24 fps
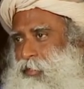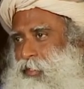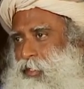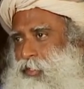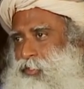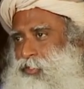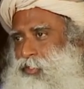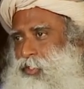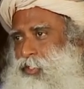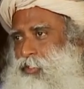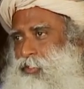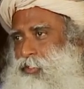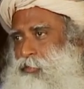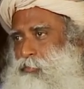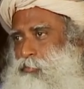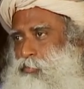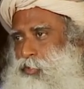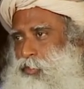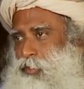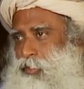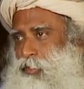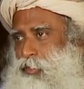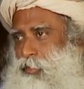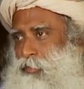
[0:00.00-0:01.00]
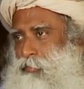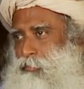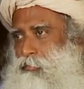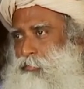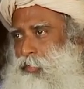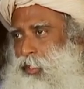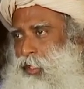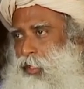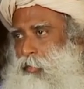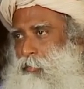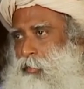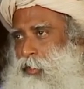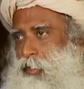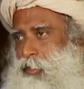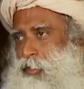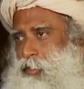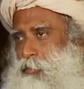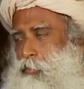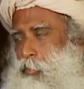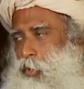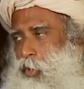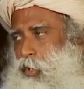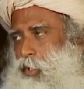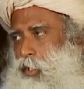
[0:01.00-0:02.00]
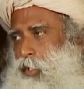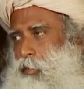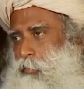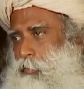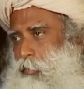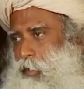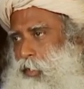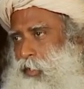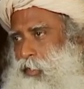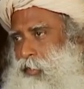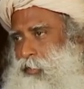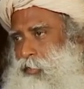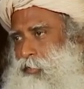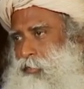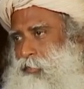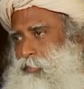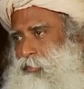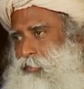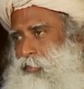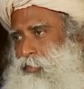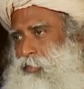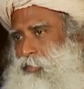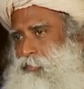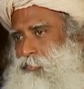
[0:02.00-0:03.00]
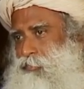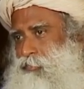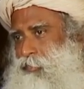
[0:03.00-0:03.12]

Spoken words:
a certain person becoming small or big or